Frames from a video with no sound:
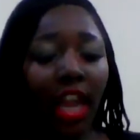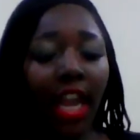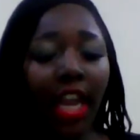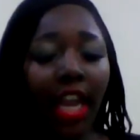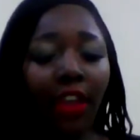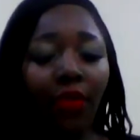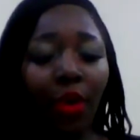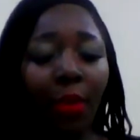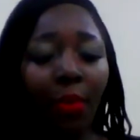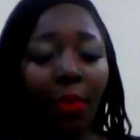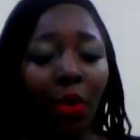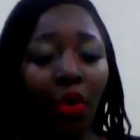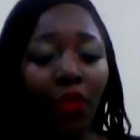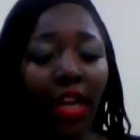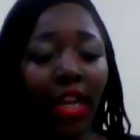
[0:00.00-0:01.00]
if we're
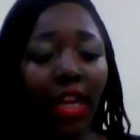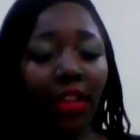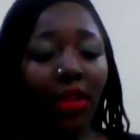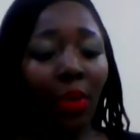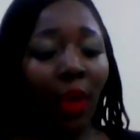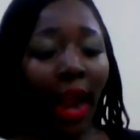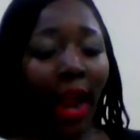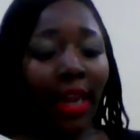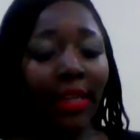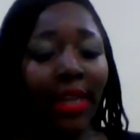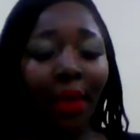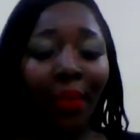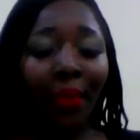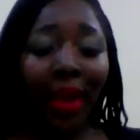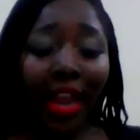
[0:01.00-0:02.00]
moving in the right
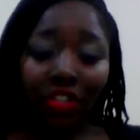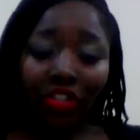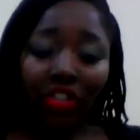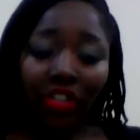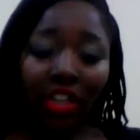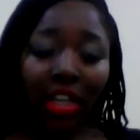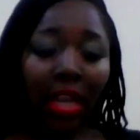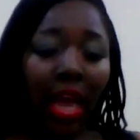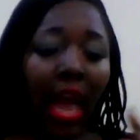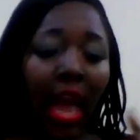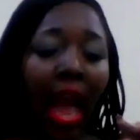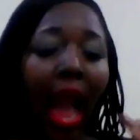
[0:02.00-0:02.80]
direction,